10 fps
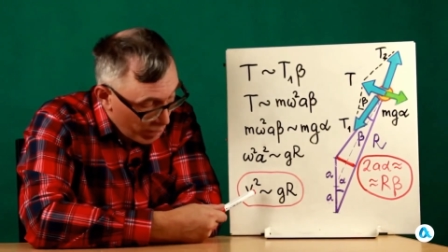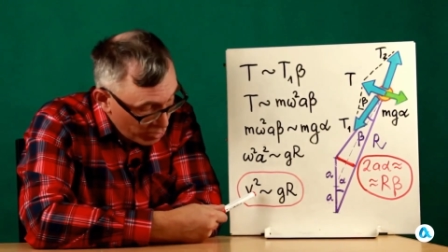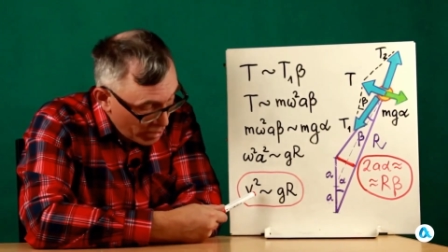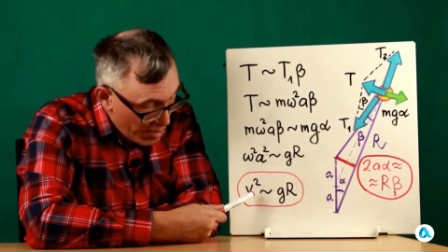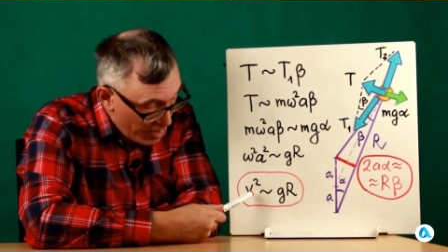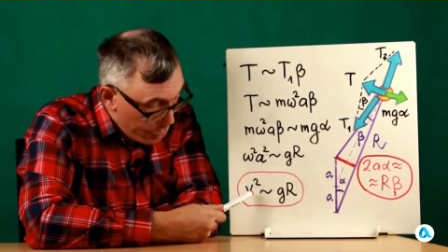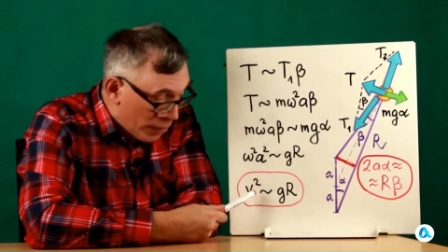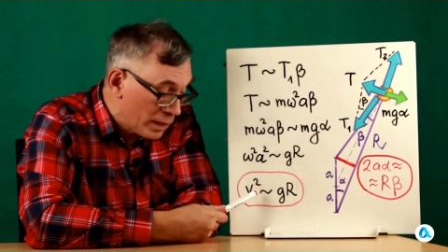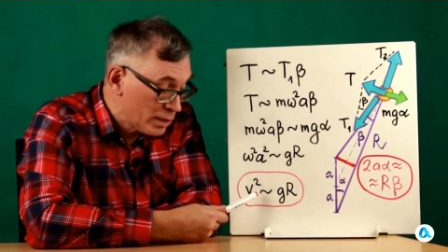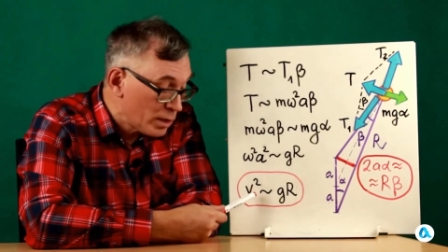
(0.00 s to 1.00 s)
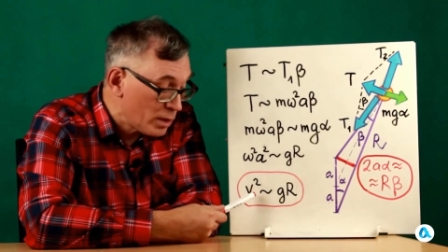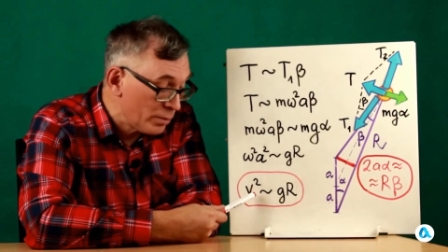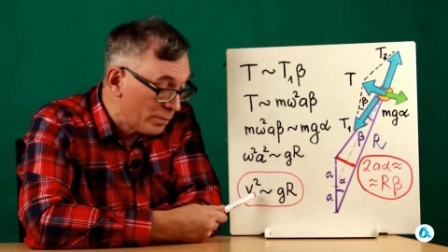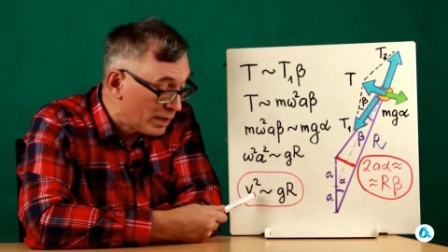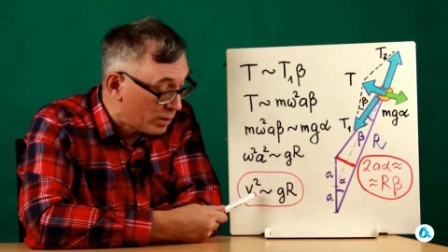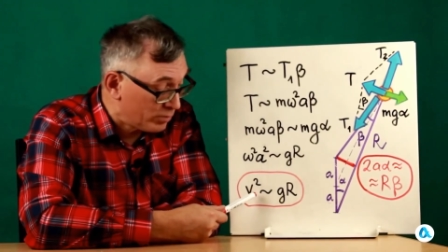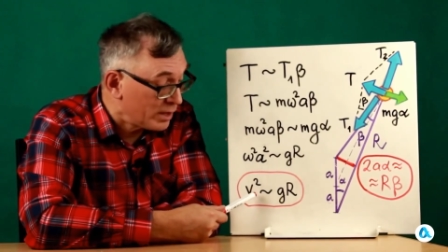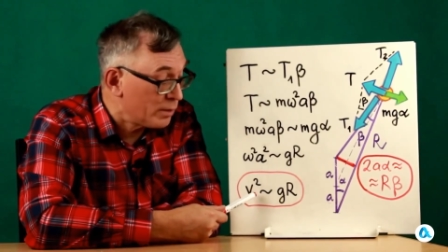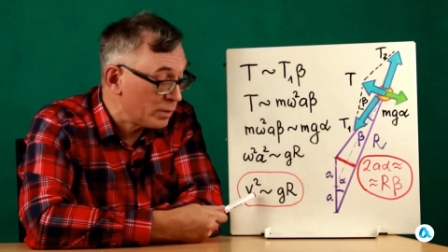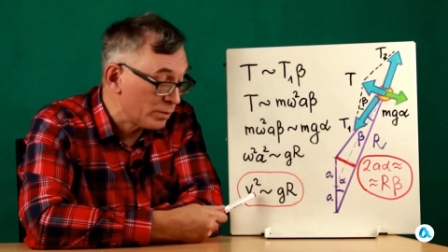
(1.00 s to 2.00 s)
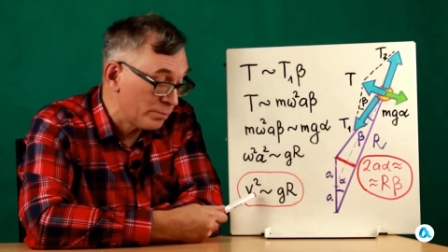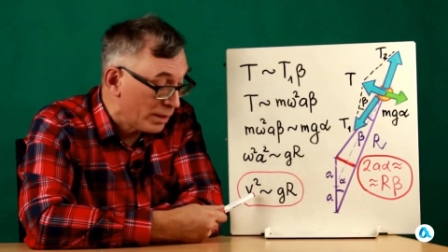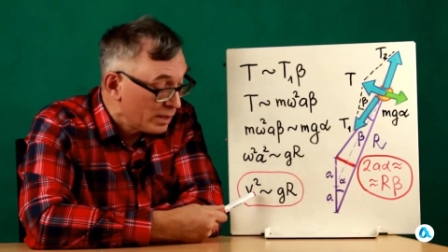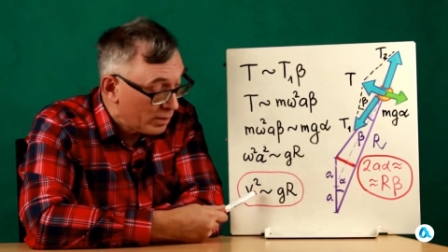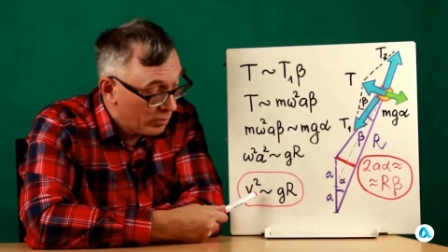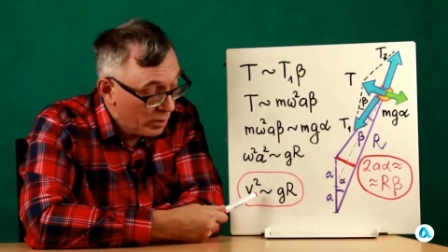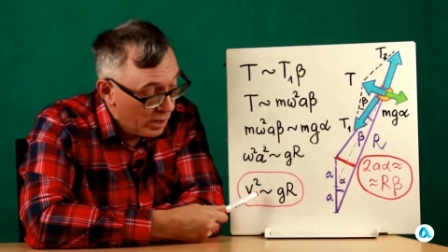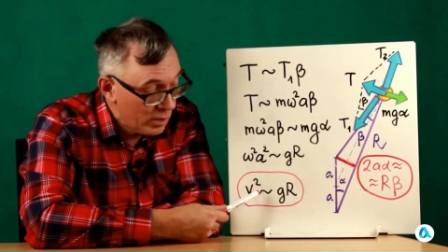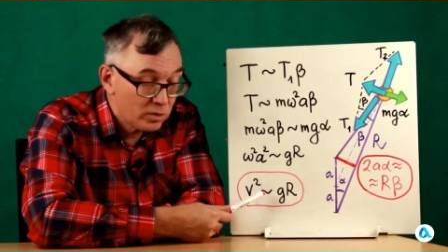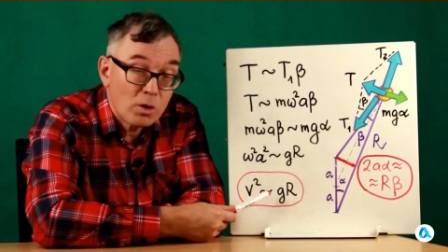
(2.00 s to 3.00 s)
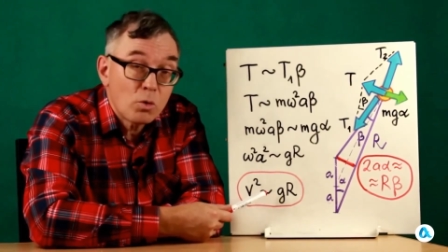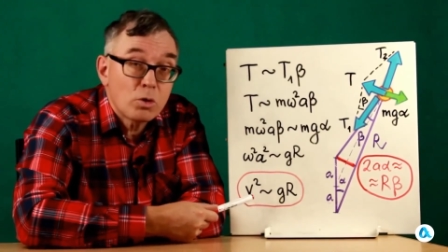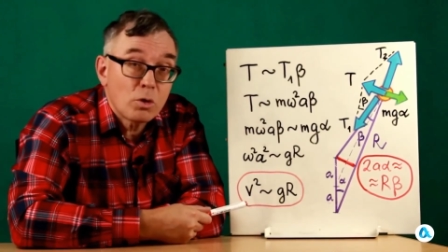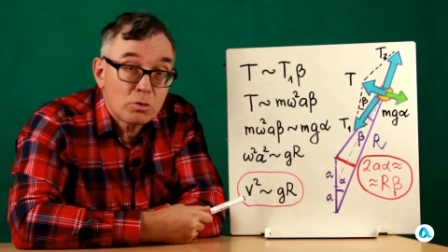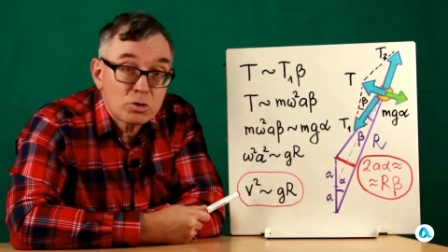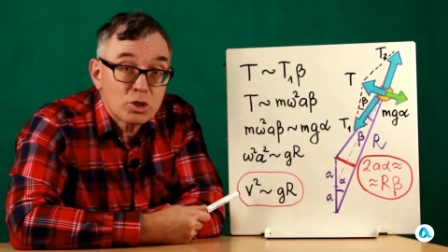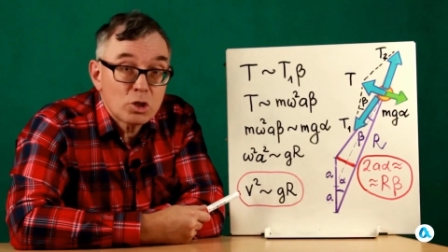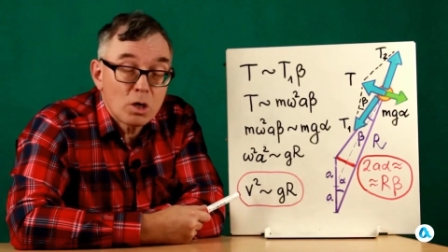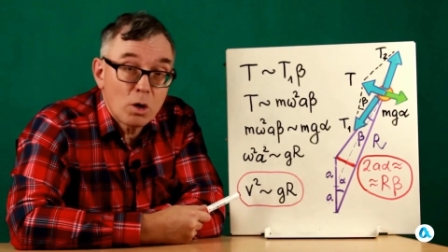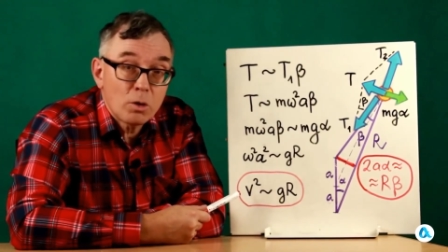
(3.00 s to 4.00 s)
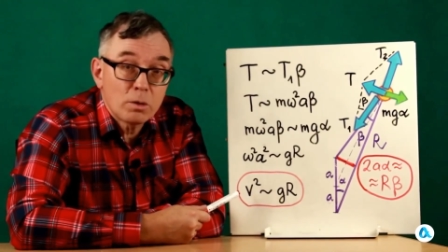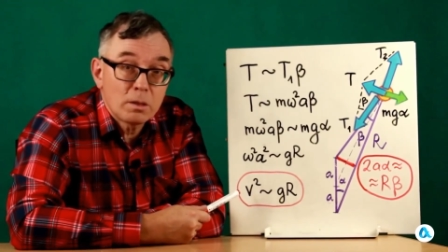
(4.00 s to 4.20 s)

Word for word: obtain the condition of equilibrium v squared on the order of gr.